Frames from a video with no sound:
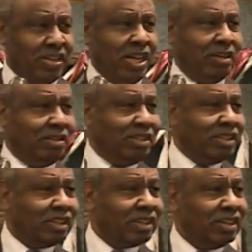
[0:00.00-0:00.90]
things?
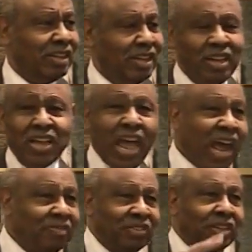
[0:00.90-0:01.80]

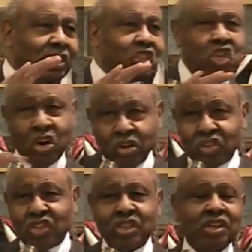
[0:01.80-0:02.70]
After the
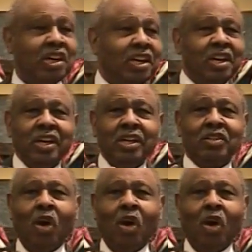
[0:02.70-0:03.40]
church is